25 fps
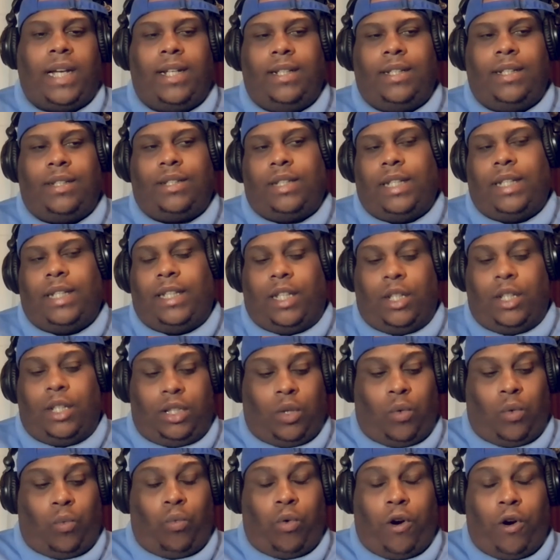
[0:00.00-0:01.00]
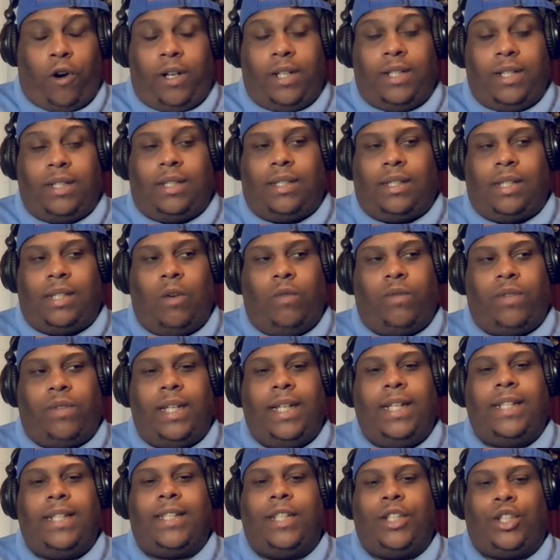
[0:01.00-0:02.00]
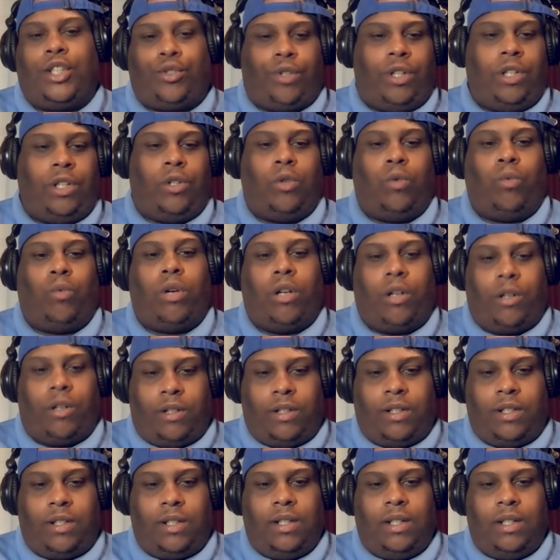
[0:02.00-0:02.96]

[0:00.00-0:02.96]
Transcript: is the, the word itself is a trigger word.